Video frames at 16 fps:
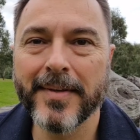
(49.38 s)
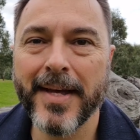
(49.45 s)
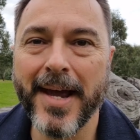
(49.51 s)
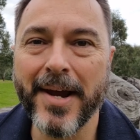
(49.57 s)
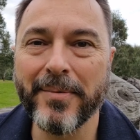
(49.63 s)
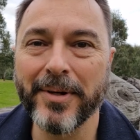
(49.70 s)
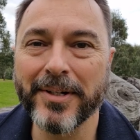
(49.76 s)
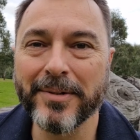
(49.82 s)

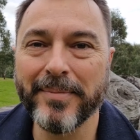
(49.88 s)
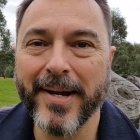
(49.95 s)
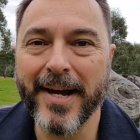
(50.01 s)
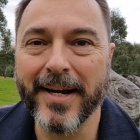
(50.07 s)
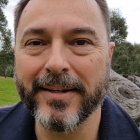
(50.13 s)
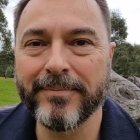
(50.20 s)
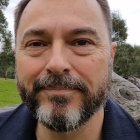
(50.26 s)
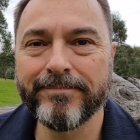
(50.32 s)
Hey, welcome
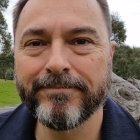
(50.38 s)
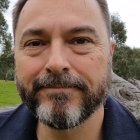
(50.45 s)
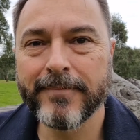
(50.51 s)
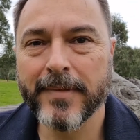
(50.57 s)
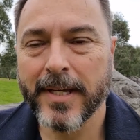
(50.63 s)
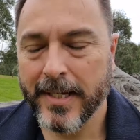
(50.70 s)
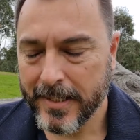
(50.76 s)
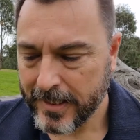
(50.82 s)
back.
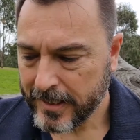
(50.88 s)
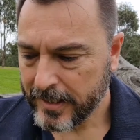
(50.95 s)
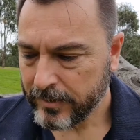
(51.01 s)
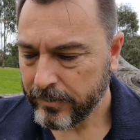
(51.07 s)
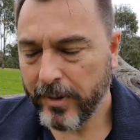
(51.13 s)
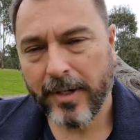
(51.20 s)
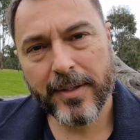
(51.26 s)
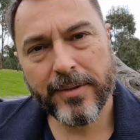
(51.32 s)

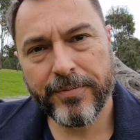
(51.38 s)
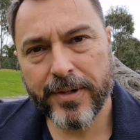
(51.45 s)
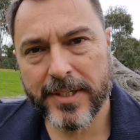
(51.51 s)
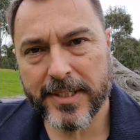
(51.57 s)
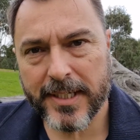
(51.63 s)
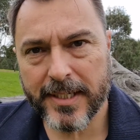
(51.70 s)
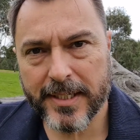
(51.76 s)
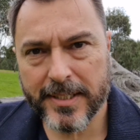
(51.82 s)
Well, the
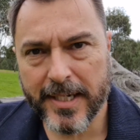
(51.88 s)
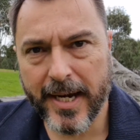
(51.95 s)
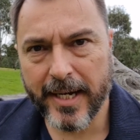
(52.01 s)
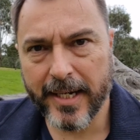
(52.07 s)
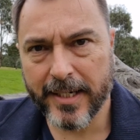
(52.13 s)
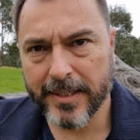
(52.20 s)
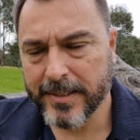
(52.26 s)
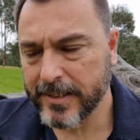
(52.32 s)
first thing to
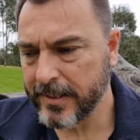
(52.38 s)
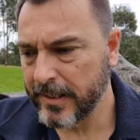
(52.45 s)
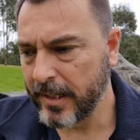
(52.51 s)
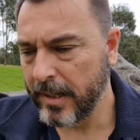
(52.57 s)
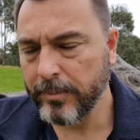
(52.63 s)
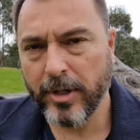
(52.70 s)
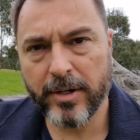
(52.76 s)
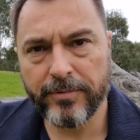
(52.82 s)
say is
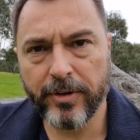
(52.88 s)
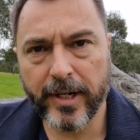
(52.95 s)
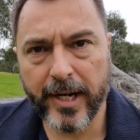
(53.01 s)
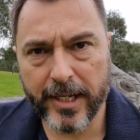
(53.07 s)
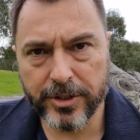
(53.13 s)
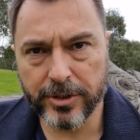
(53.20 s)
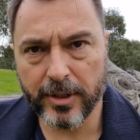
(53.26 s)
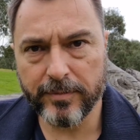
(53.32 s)
I'm not a
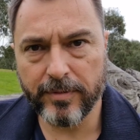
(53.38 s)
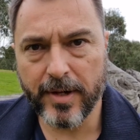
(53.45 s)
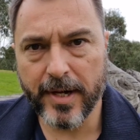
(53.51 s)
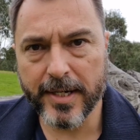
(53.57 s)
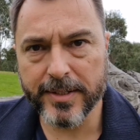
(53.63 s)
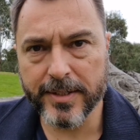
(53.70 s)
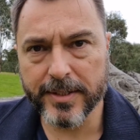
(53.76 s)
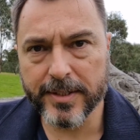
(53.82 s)
financial
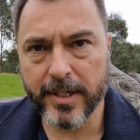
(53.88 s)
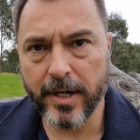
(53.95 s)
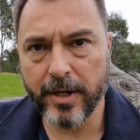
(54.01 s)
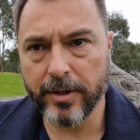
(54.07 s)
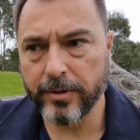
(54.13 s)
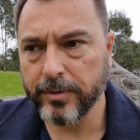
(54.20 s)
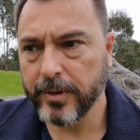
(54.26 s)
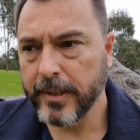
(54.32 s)
advisor,
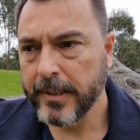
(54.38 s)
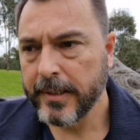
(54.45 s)
so